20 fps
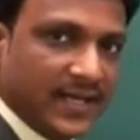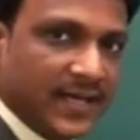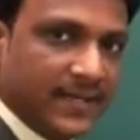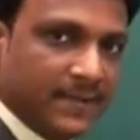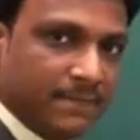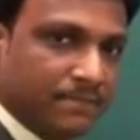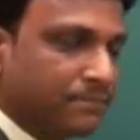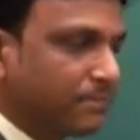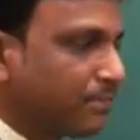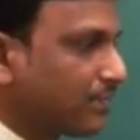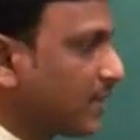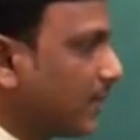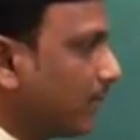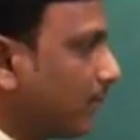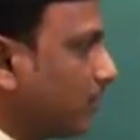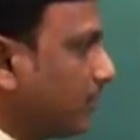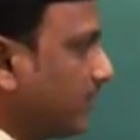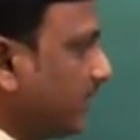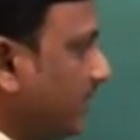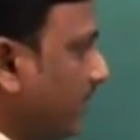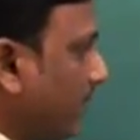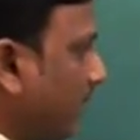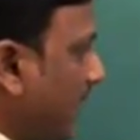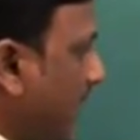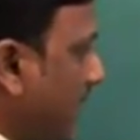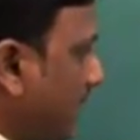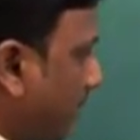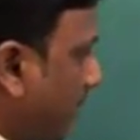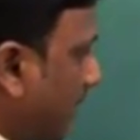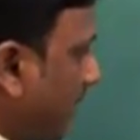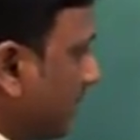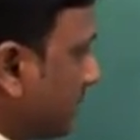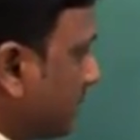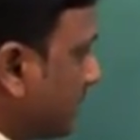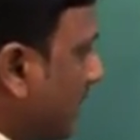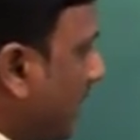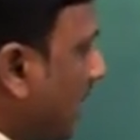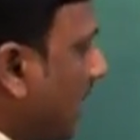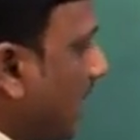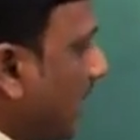and protect the plant
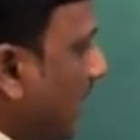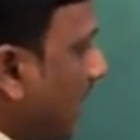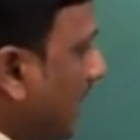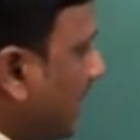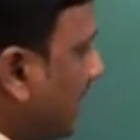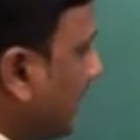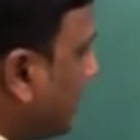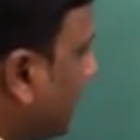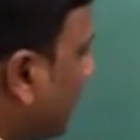parts. And the